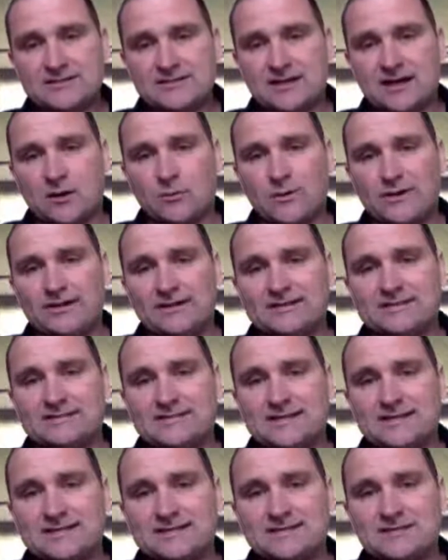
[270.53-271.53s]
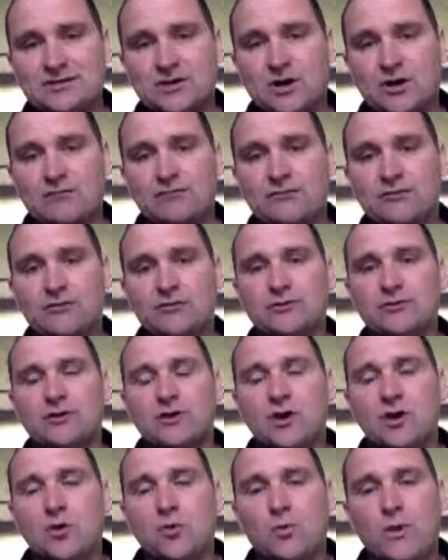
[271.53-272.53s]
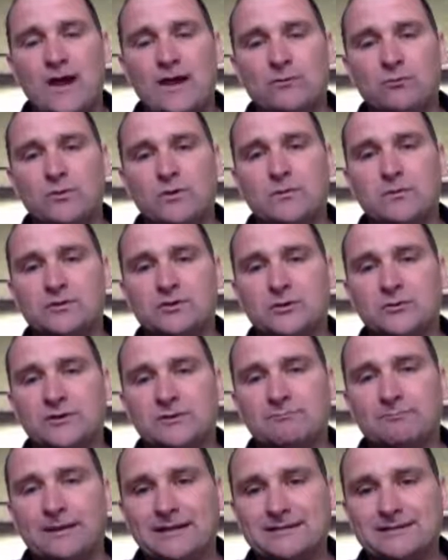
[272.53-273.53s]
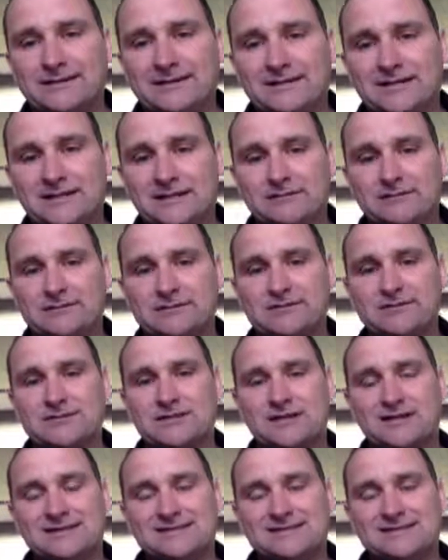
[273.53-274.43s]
witnessed this scenario when we were doing a building clearance.